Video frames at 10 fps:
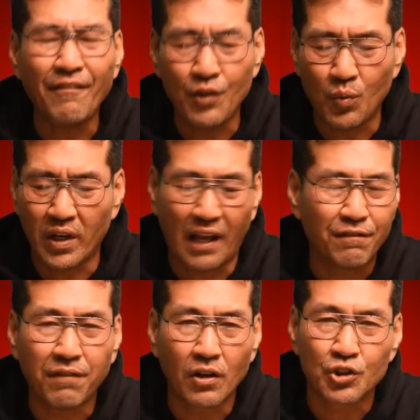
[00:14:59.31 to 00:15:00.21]
everyone
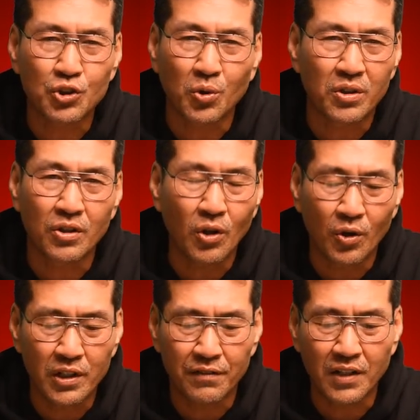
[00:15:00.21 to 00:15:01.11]
have fallen short of the
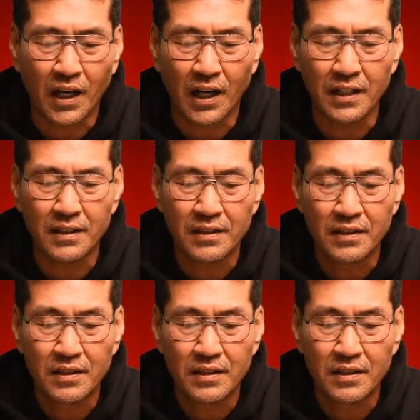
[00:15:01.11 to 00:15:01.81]
glory of God.